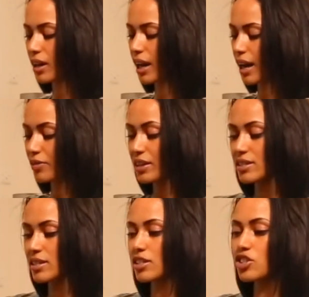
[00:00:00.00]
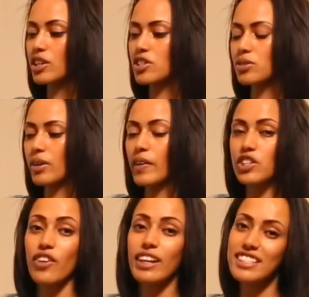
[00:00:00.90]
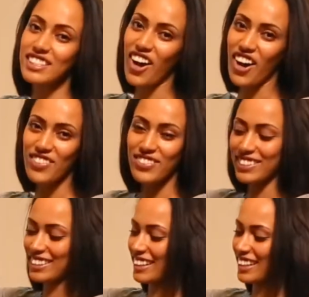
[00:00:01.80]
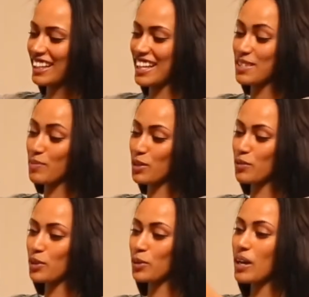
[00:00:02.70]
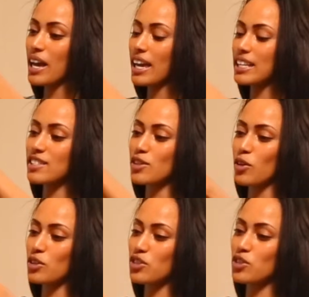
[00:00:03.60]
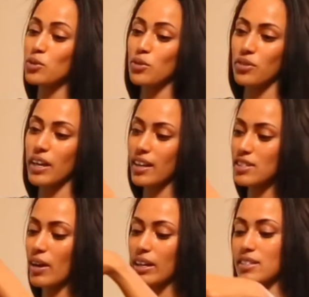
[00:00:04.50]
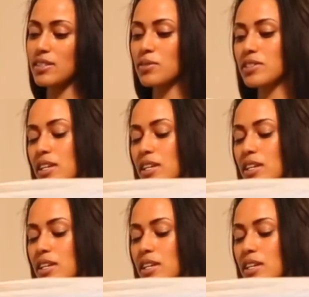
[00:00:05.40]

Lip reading: I had this. It's a traditional Eritrean scarf. It's beautiful. It's not too thick, so I can still